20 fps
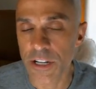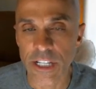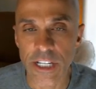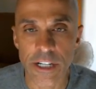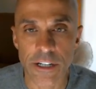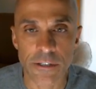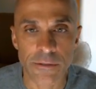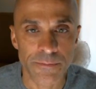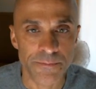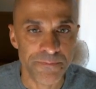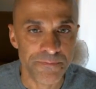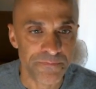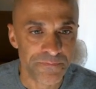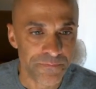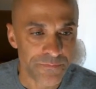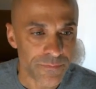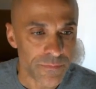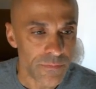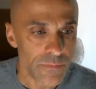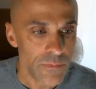on here,
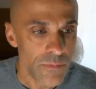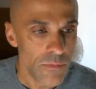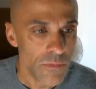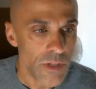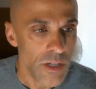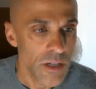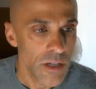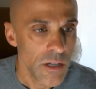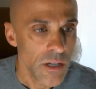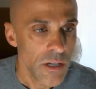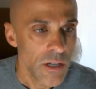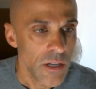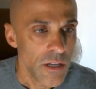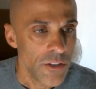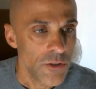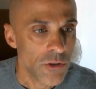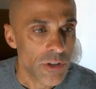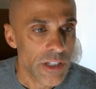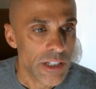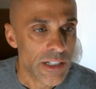
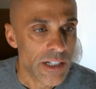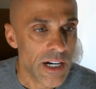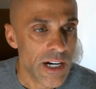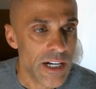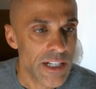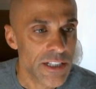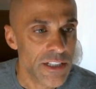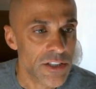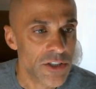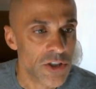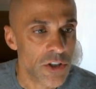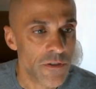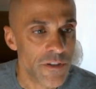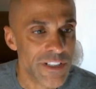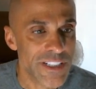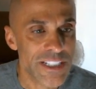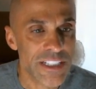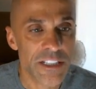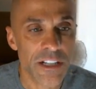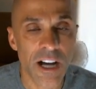you click on
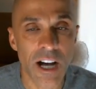services